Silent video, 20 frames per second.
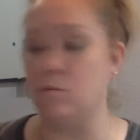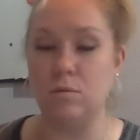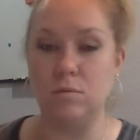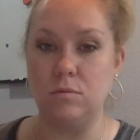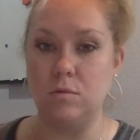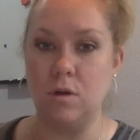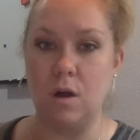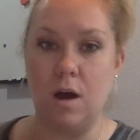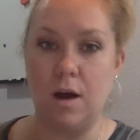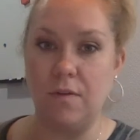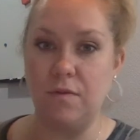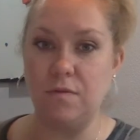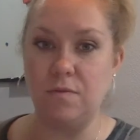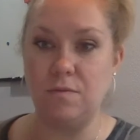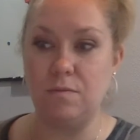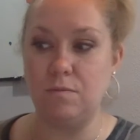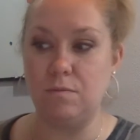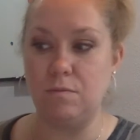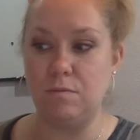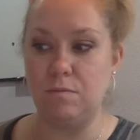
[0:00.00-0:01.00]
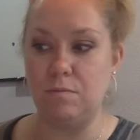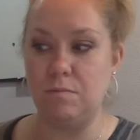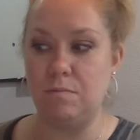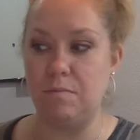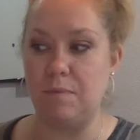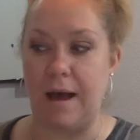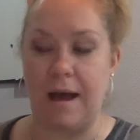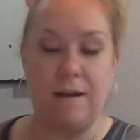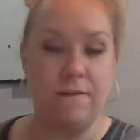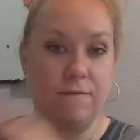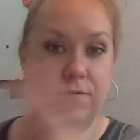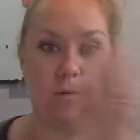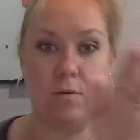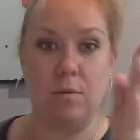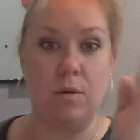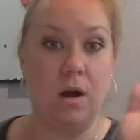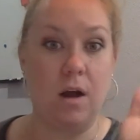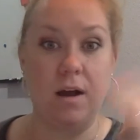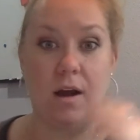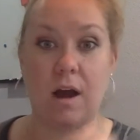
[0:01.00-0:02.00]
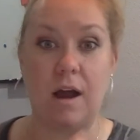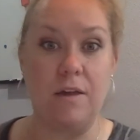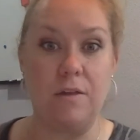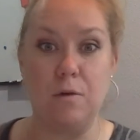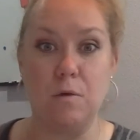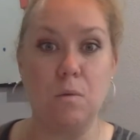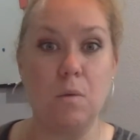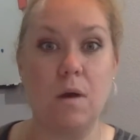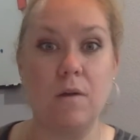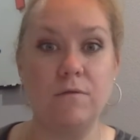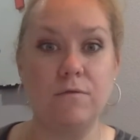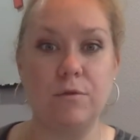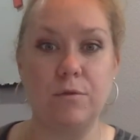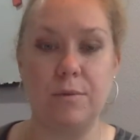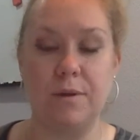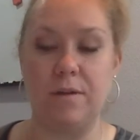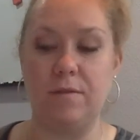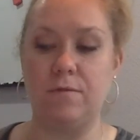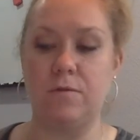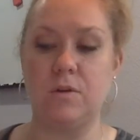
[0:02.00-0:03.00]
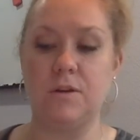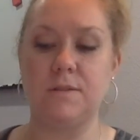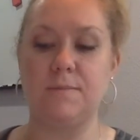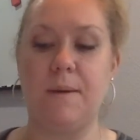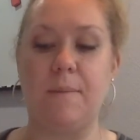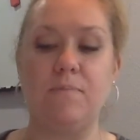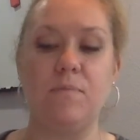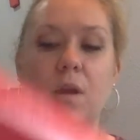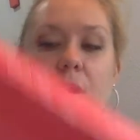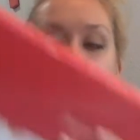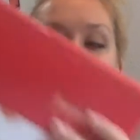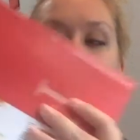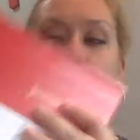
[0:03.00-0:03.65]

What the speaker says: not bad for either one for reinforcement.